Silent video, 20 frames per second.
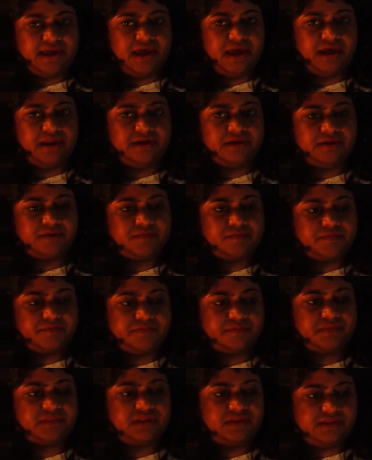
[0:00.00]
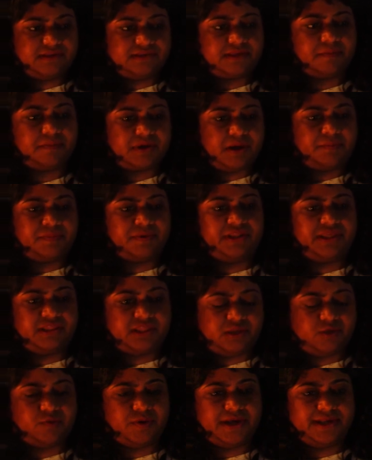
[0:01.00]
And some company in
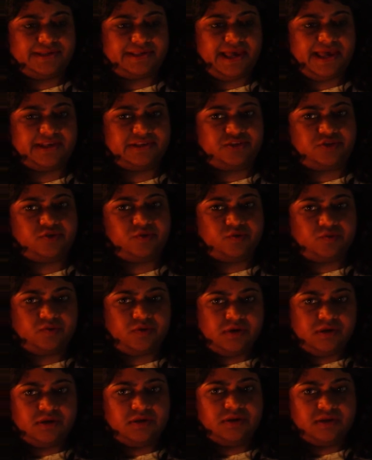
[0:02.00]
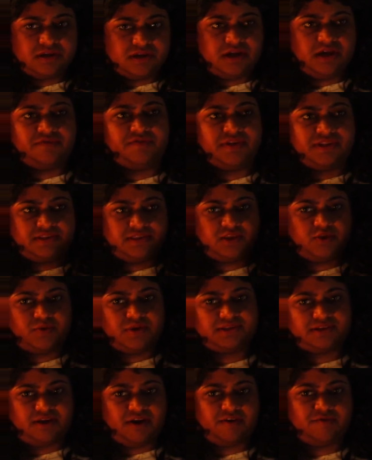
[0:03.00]
the US has to convince the
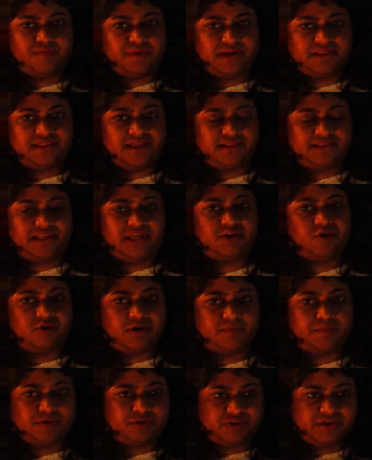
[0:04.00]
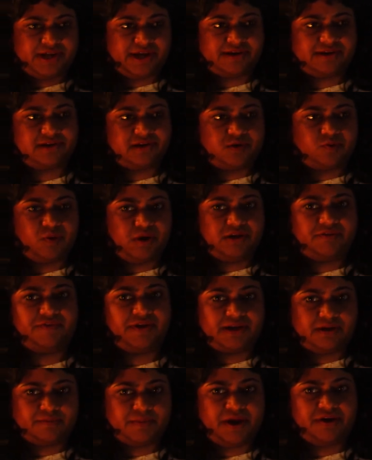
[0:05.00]
US government that they're not able to get
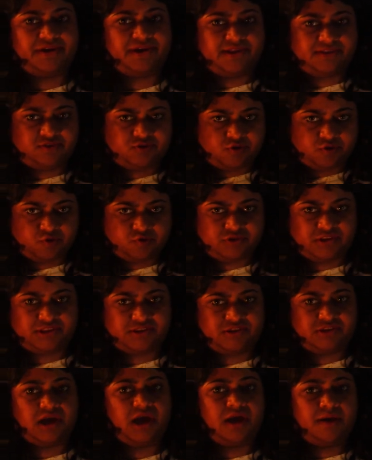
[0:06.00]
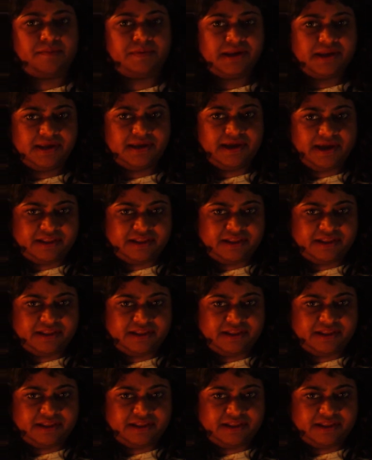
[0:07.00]
qualified Americans to do this job,